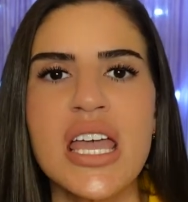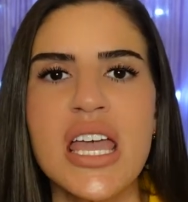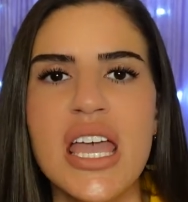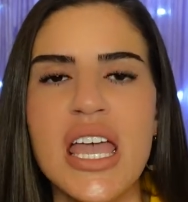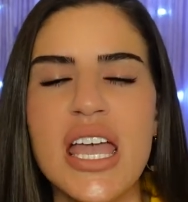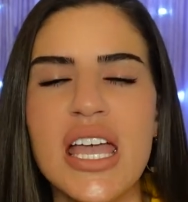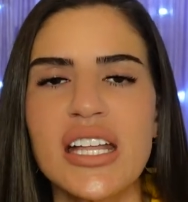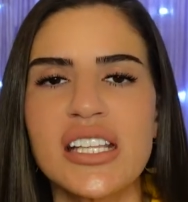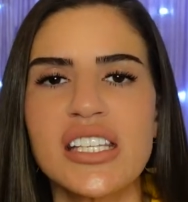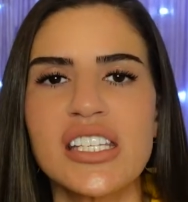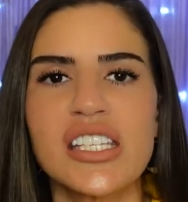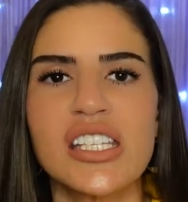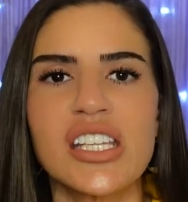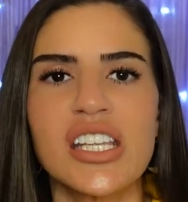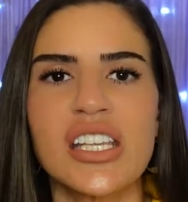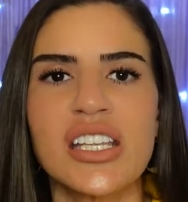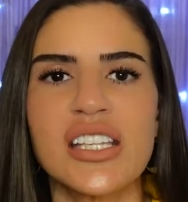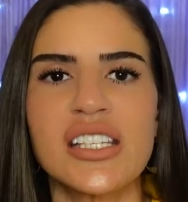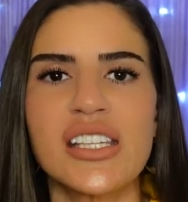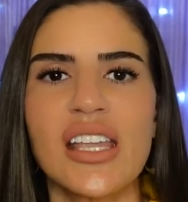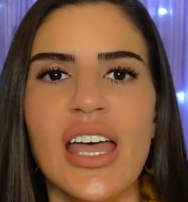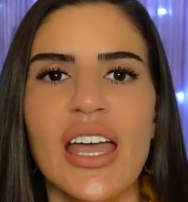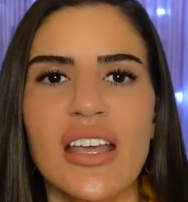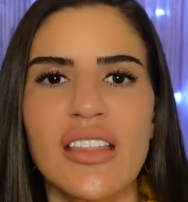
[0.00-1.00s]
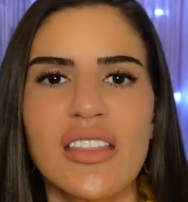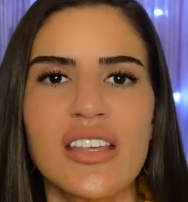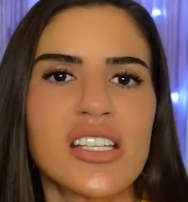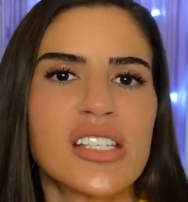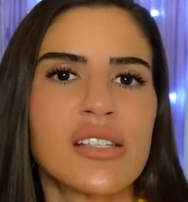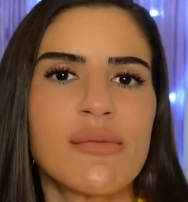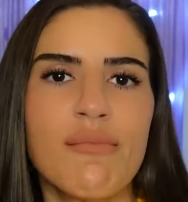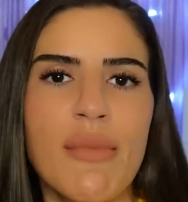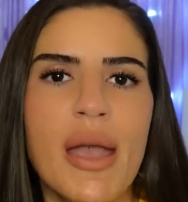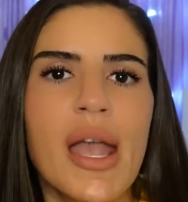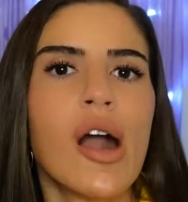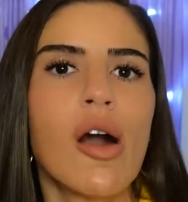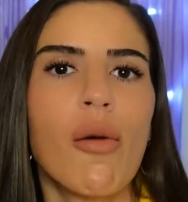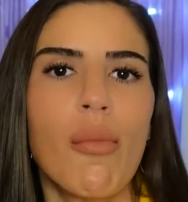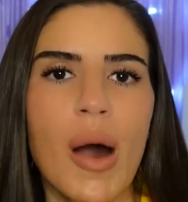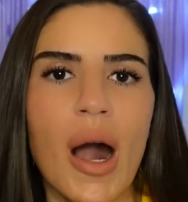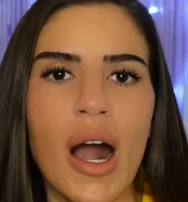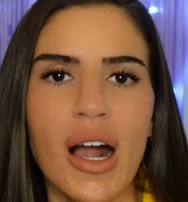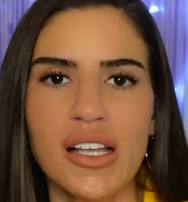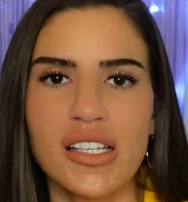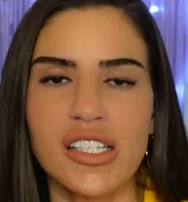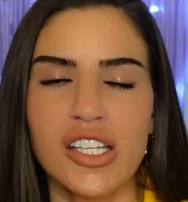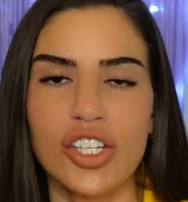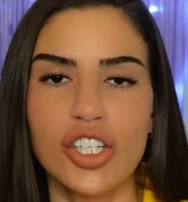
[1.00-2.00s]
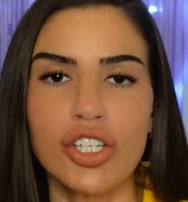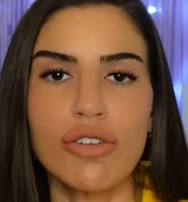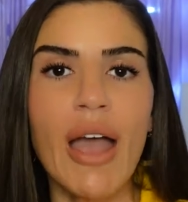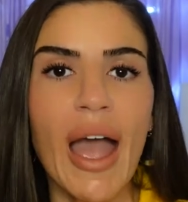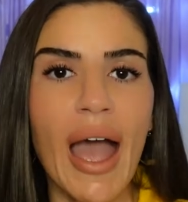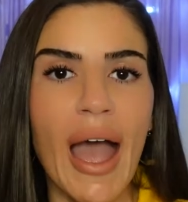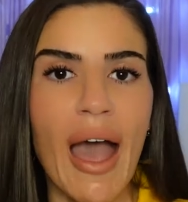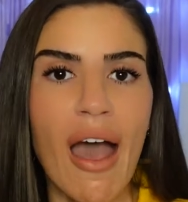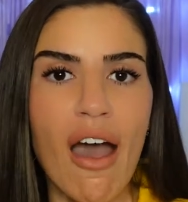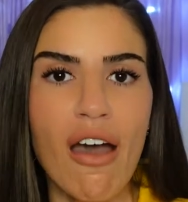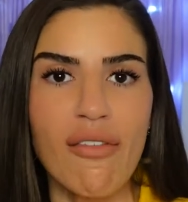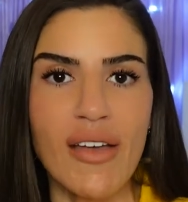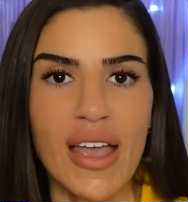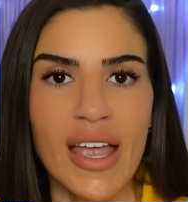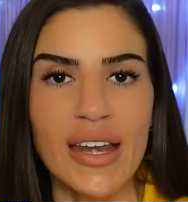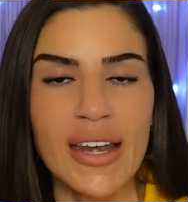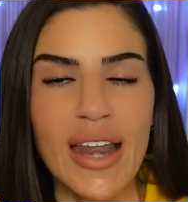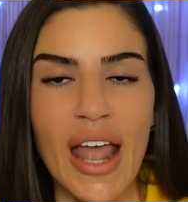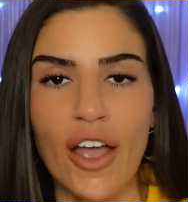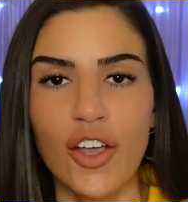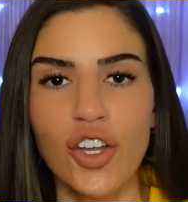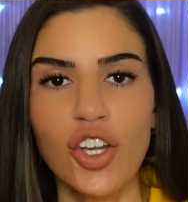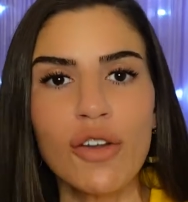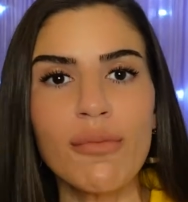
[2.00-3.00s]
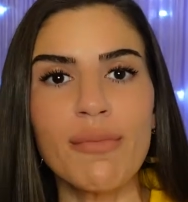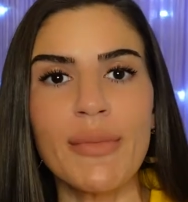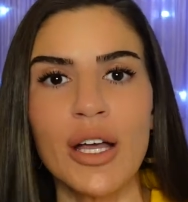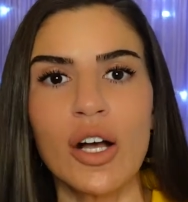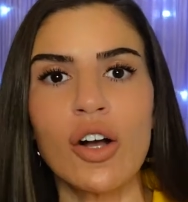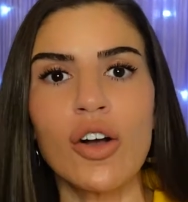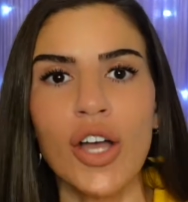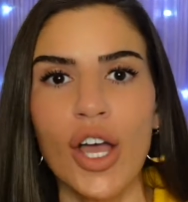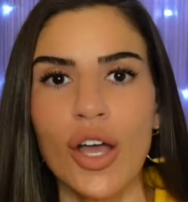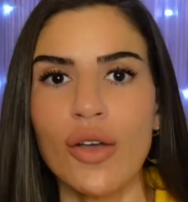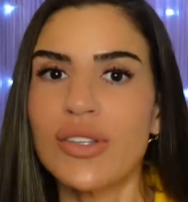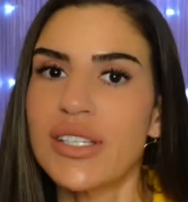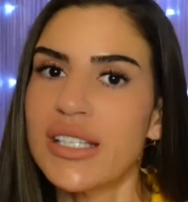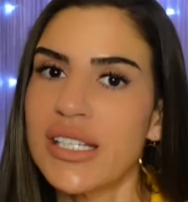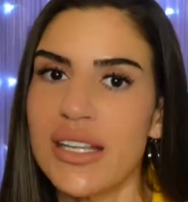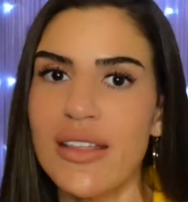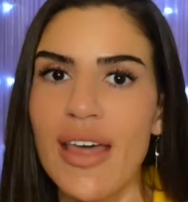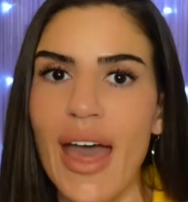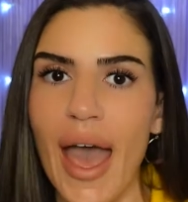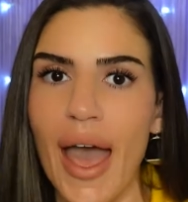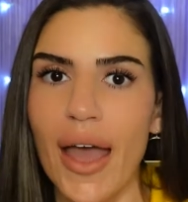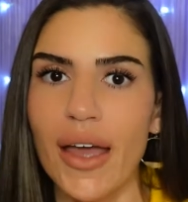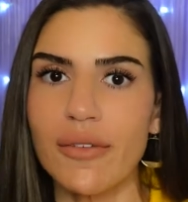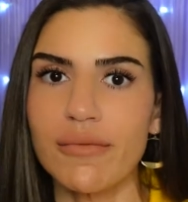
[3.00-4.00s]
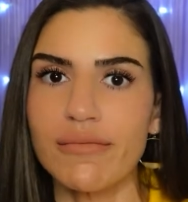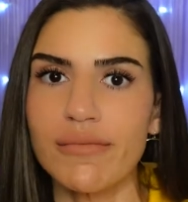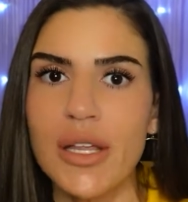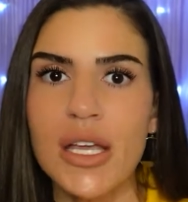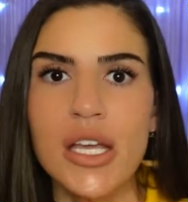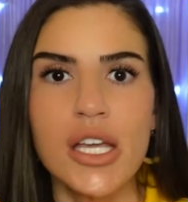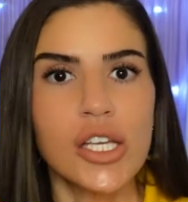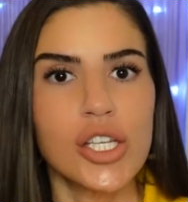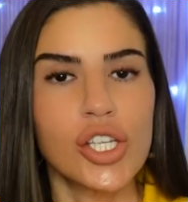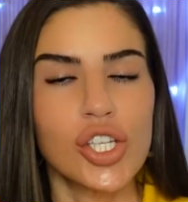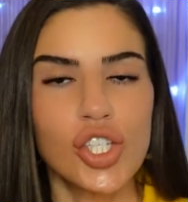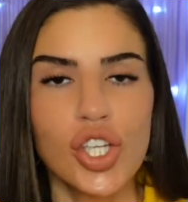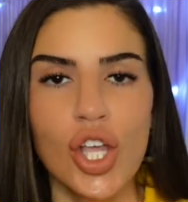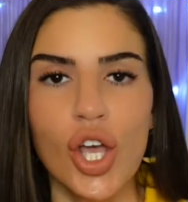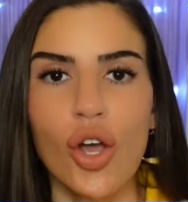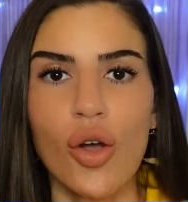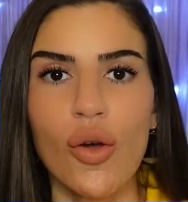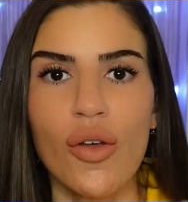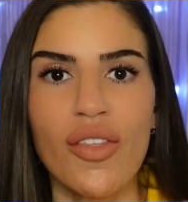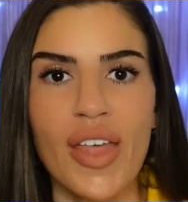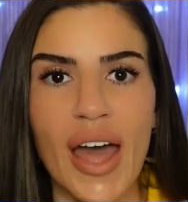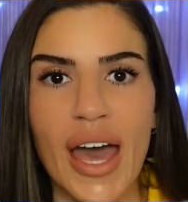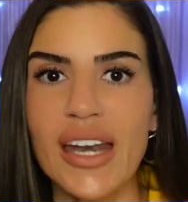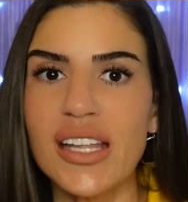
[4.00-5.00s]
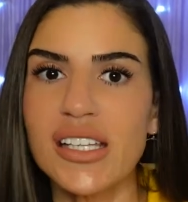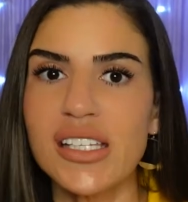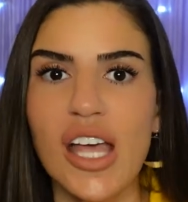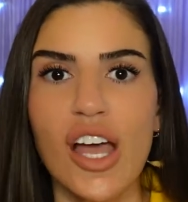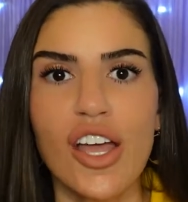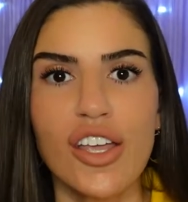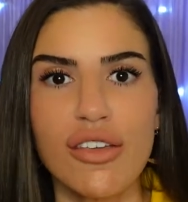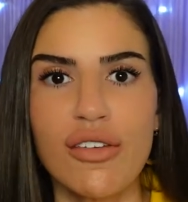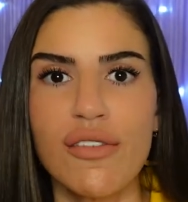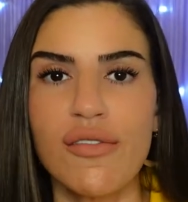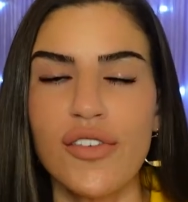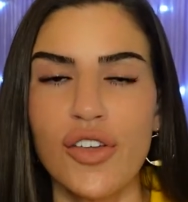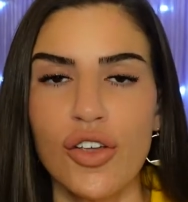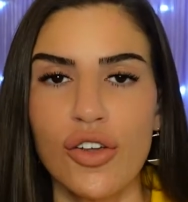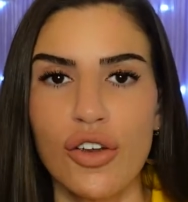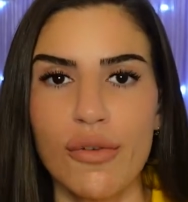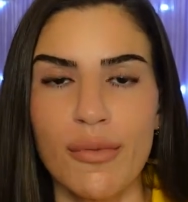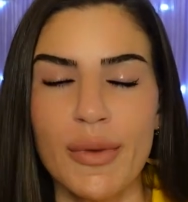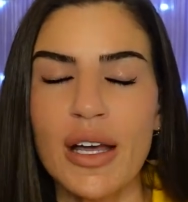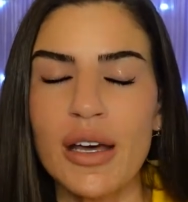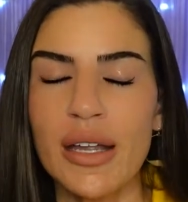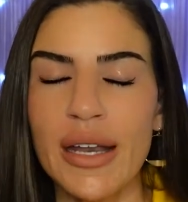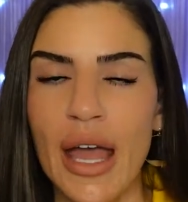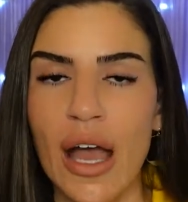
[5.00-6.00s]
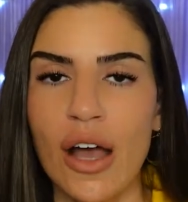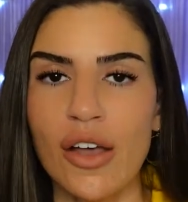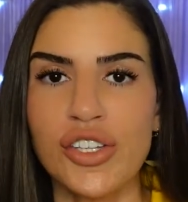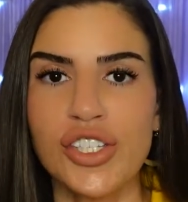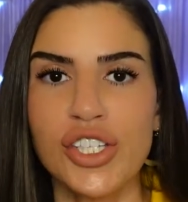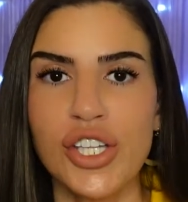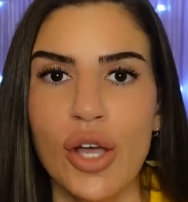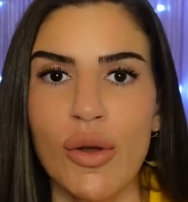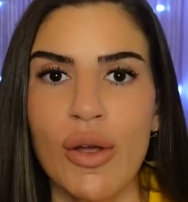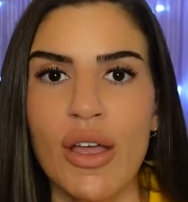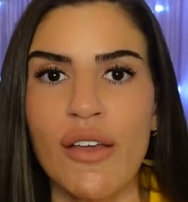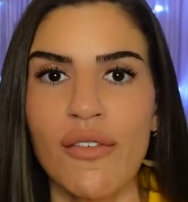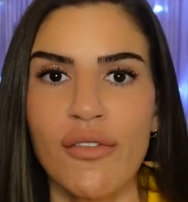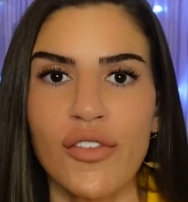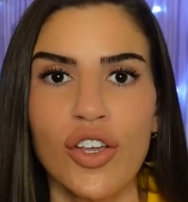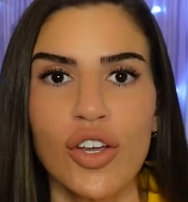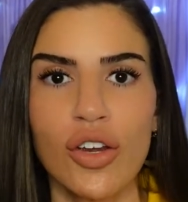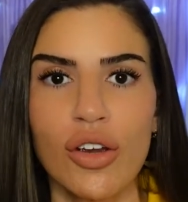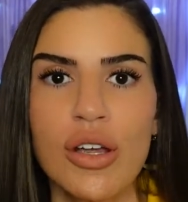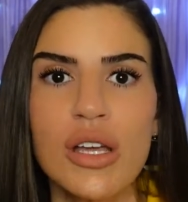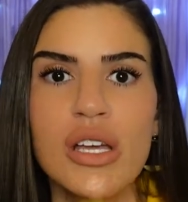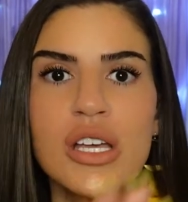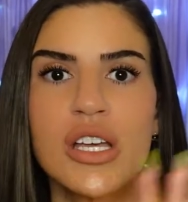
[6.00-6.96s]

it's it's like this mailbox that you have and now your mail goes to that so that is how you view your mail now. So if your